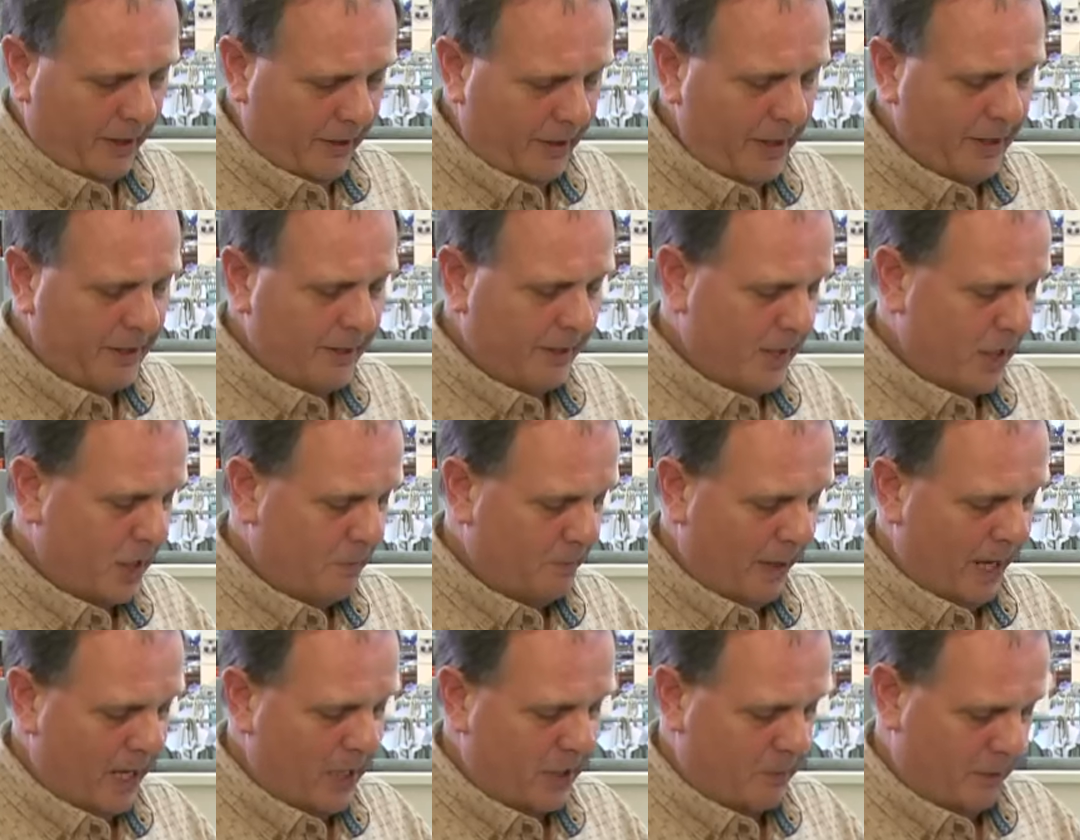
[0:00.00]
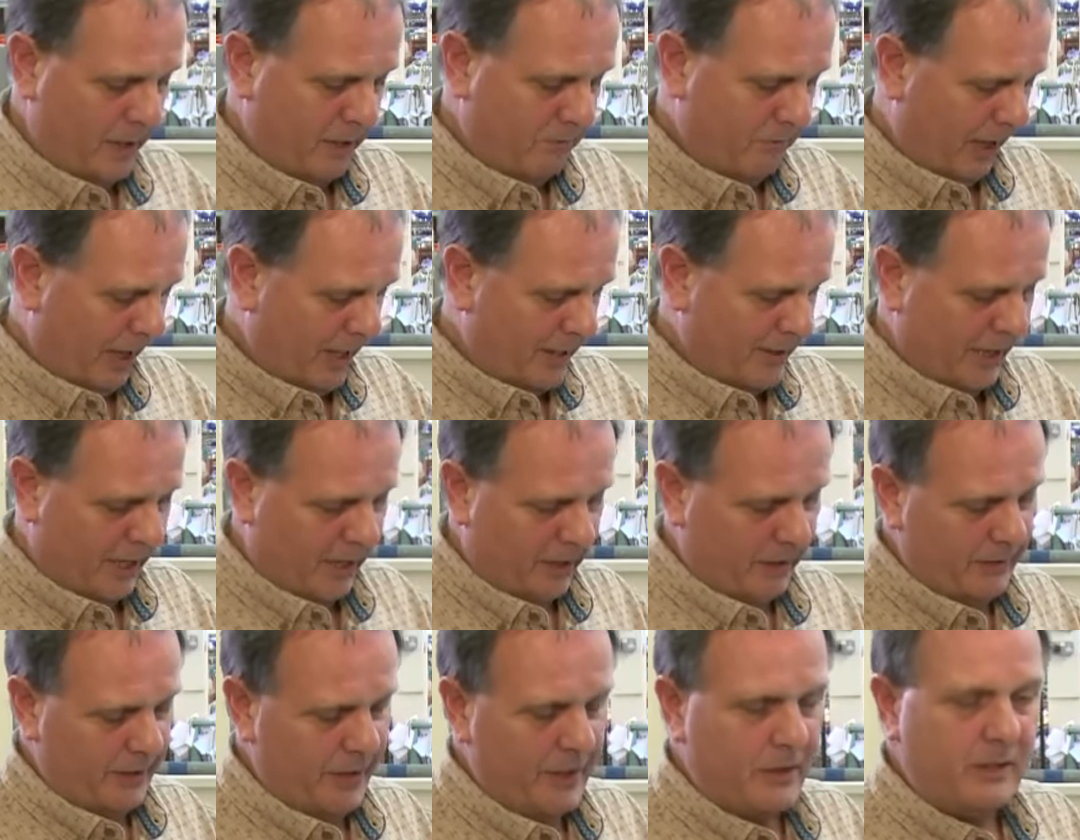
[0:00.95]
These are the specs we write
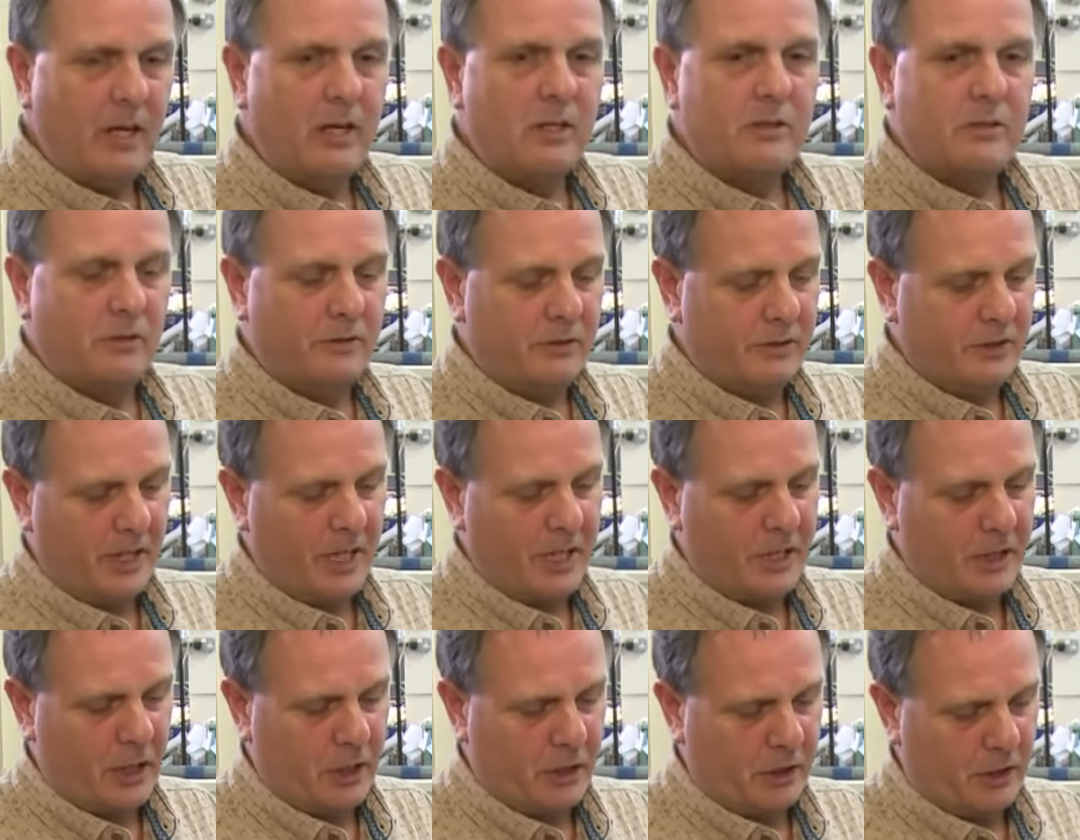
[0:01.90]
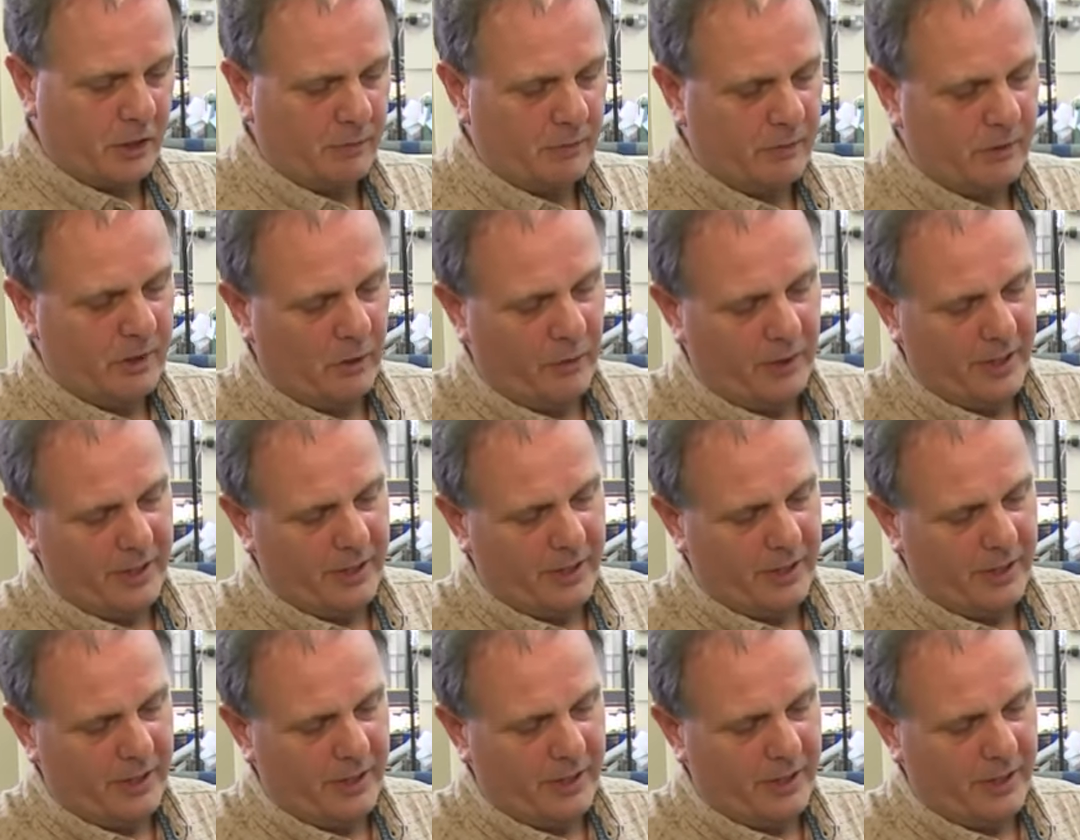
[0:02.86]
out. This goes onto the system, so it